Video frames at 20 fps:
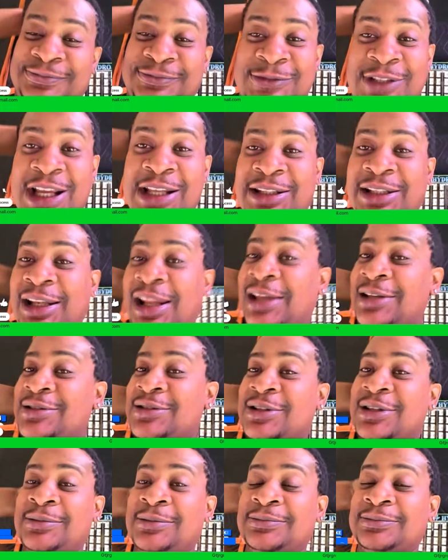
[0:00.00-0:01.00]
Got the lights
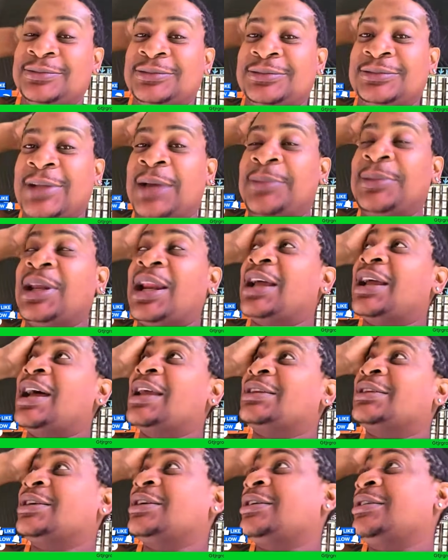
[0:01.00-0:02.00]
up. I mean, I
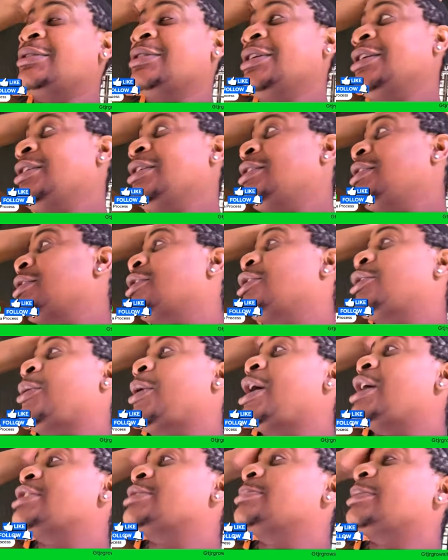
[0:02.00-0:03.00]
got the
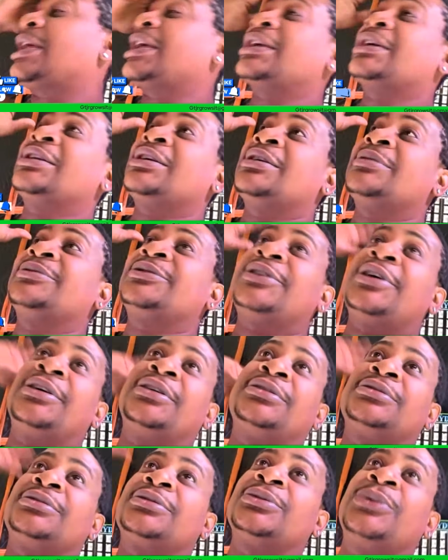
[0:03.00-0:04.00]
garage blanket up,
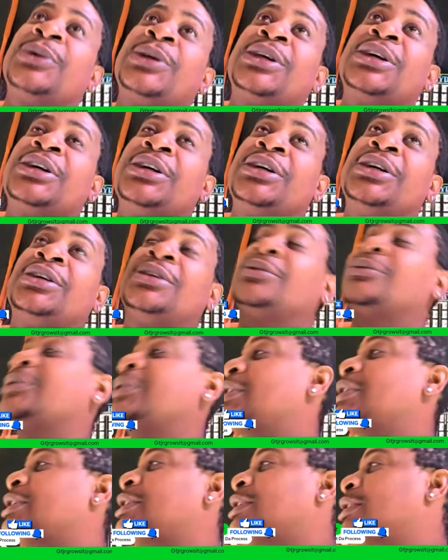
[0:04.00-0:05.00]
so we good.
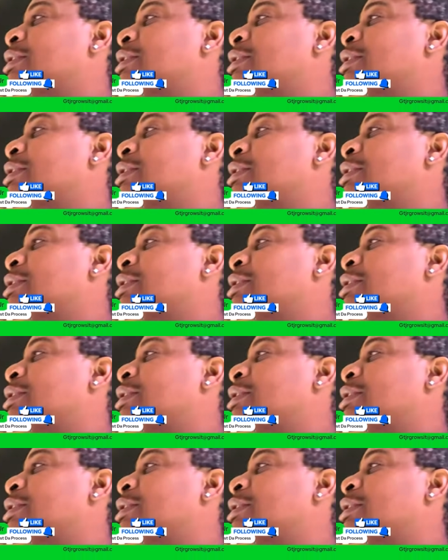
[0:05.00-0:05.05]
We good.